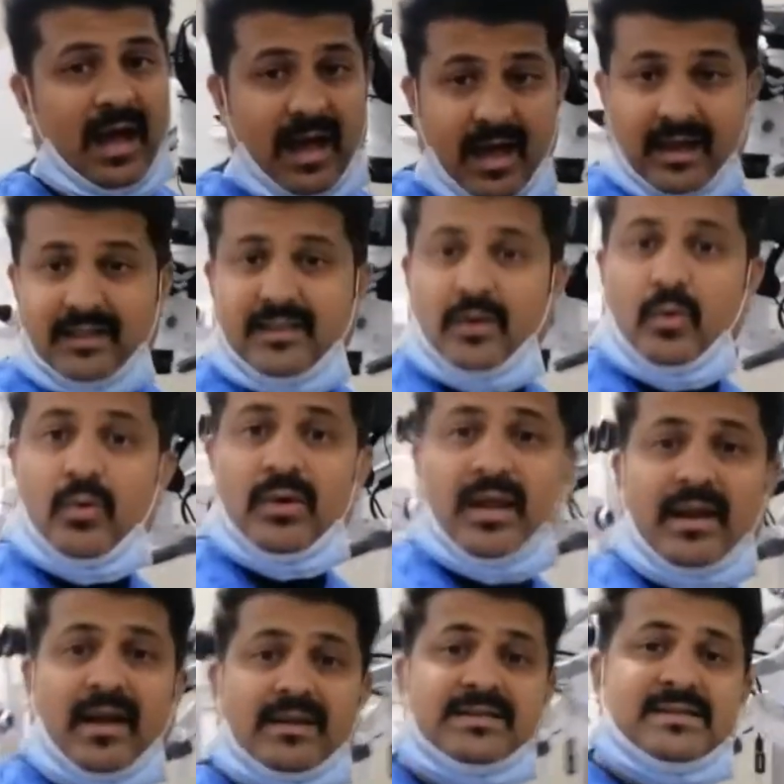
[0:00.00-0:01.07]
Are the root
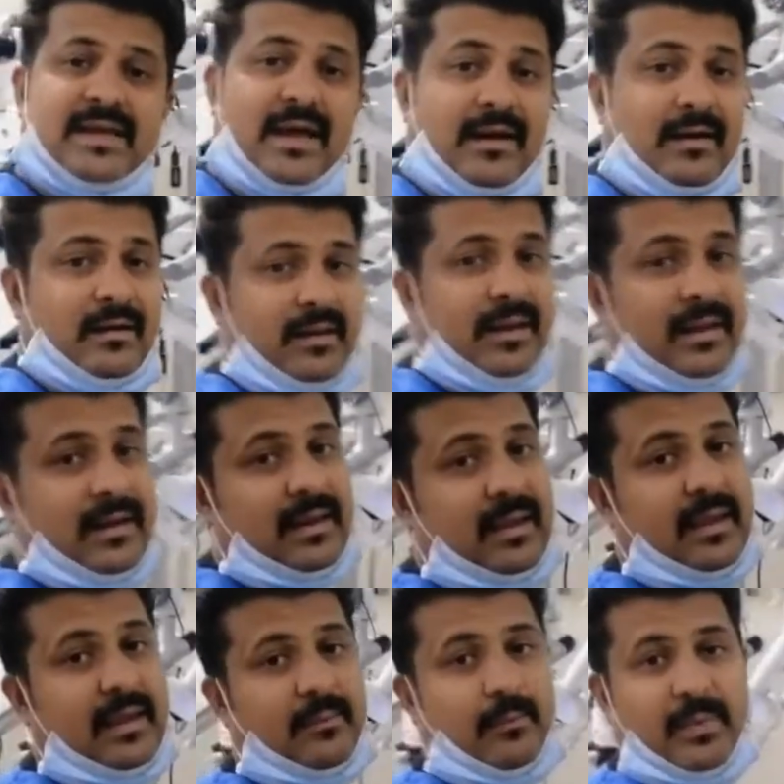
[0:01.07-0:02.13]
canals are
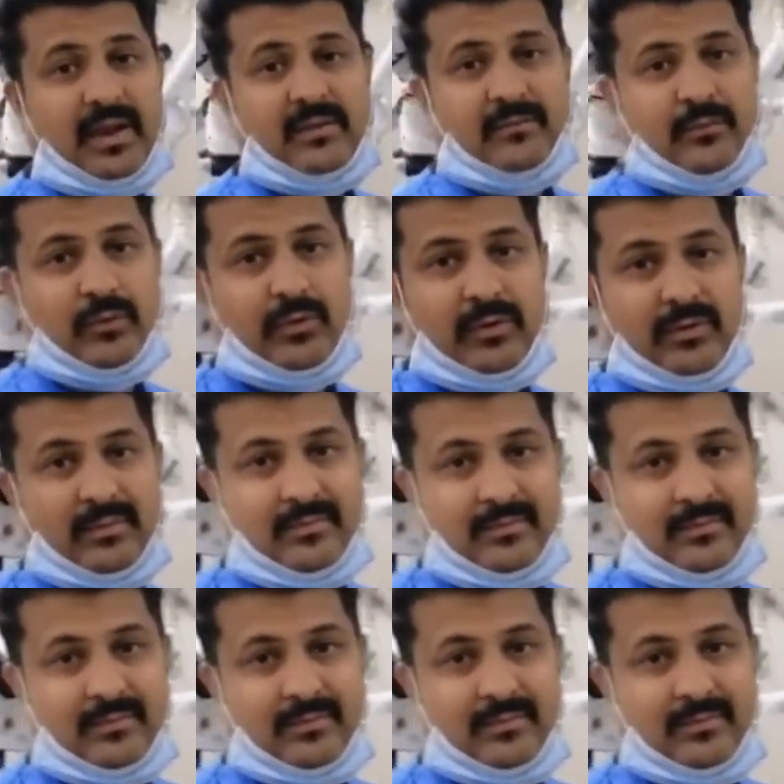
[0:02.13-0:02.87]
really painful?